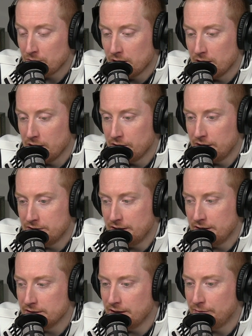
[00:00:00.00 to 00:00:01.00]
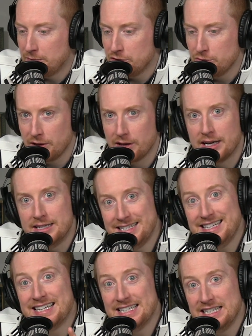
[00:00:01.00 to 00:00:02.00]
They've been doing a lot of
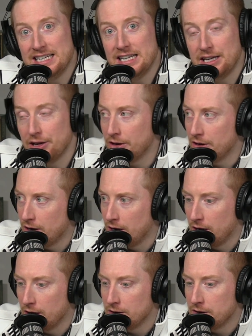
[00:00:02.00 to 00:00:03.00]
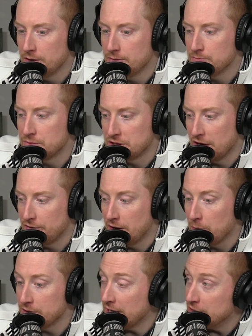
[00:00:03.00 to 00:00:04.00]
D&D stuff. Now,
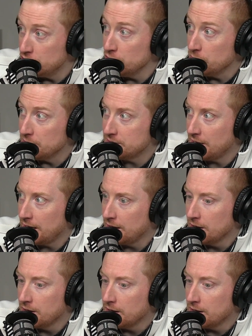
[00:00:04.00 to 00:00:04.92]
what they do is they